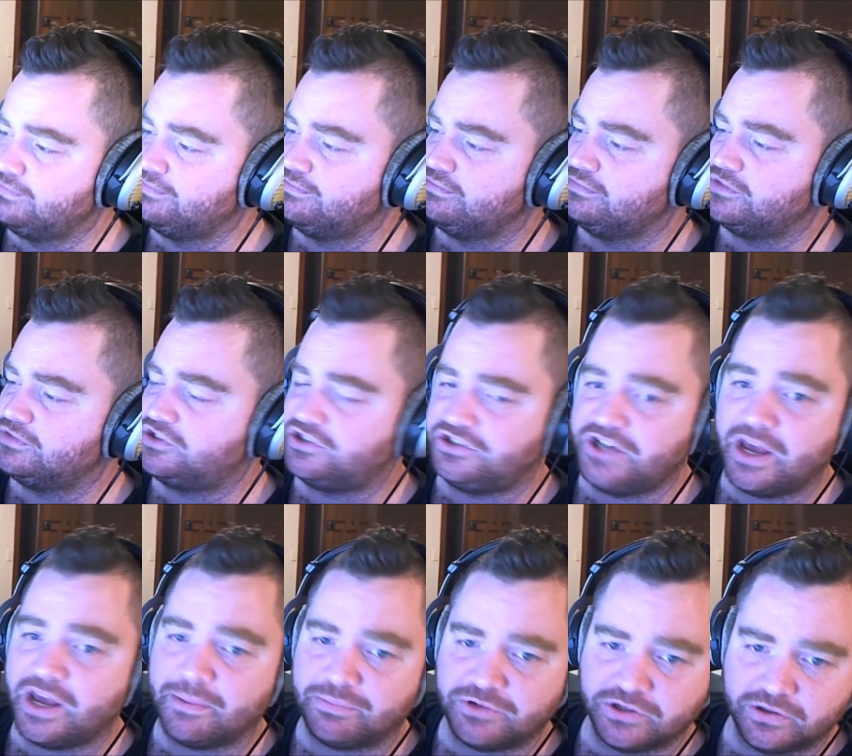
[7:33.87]

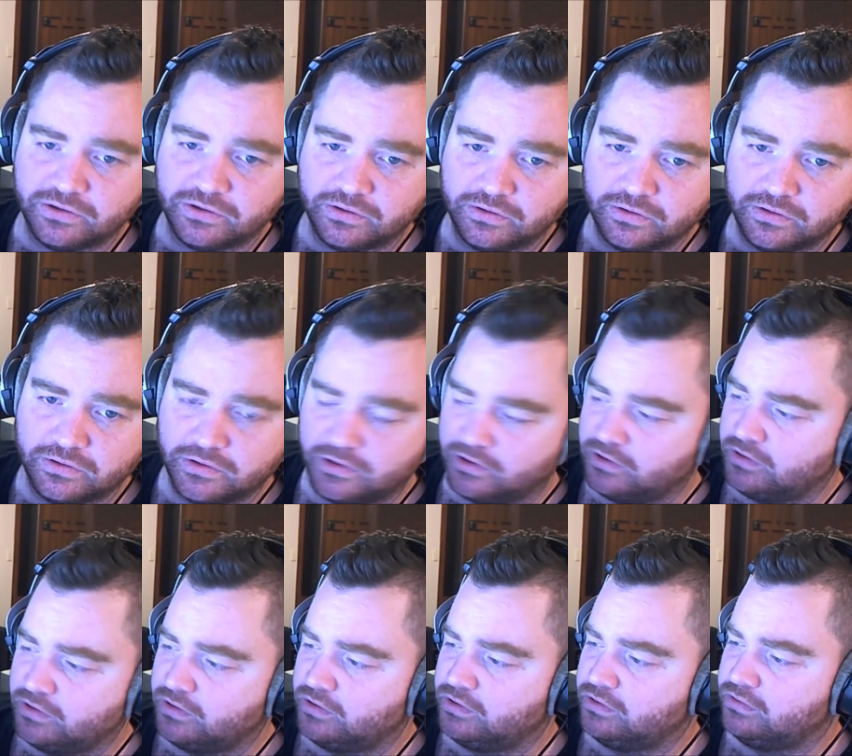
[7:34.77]
Stepped
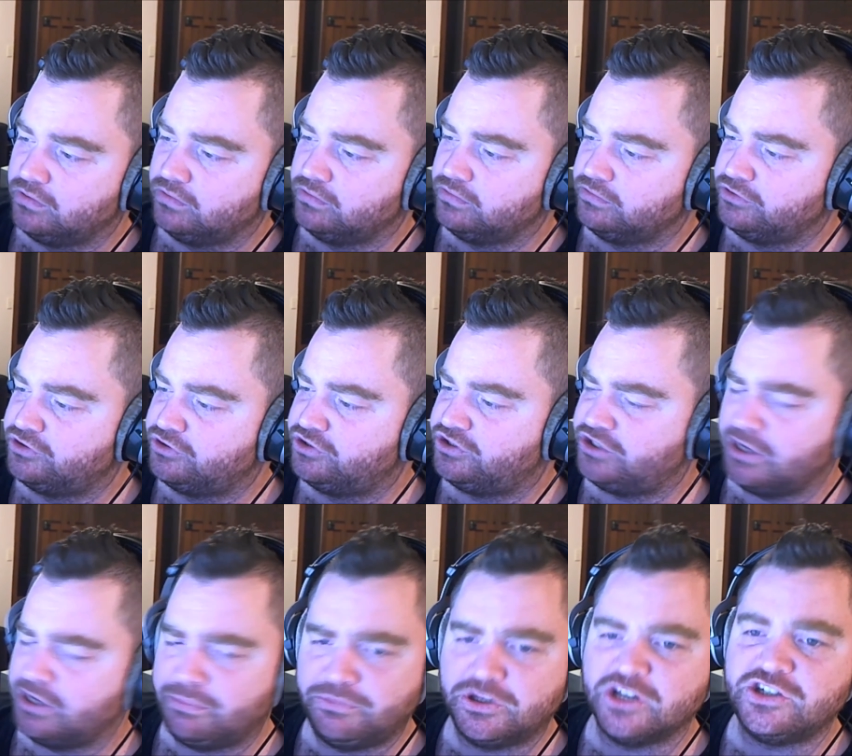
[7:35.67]

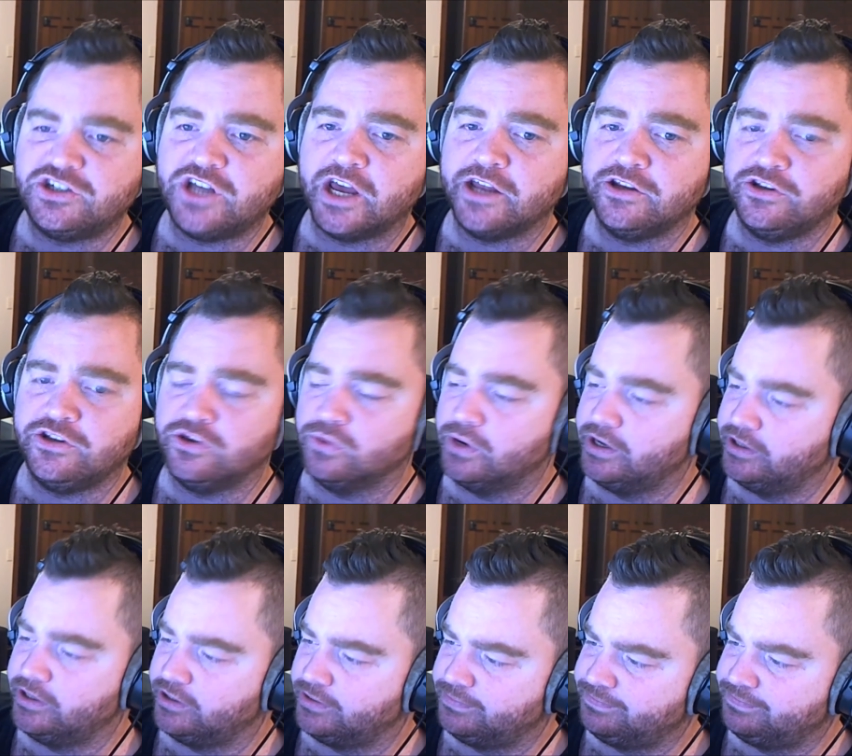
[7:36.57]
attenuator.